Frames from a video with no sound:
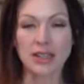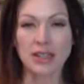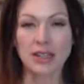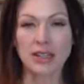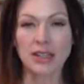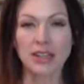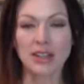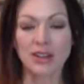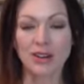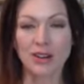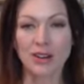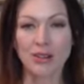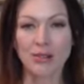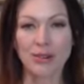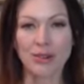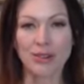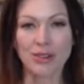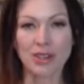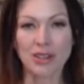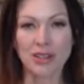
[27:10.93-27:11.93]
it here
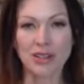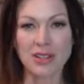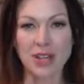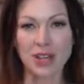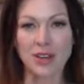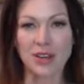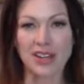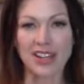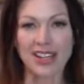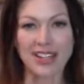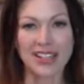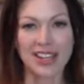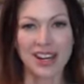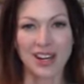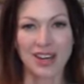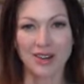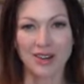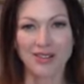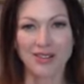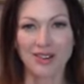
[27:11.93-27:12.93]
through this sacred
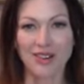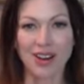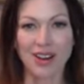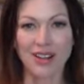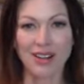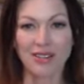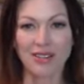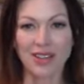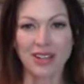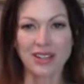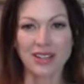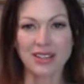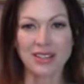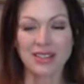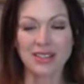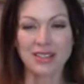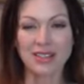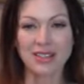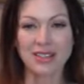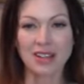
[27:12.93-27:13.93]
container for all of us.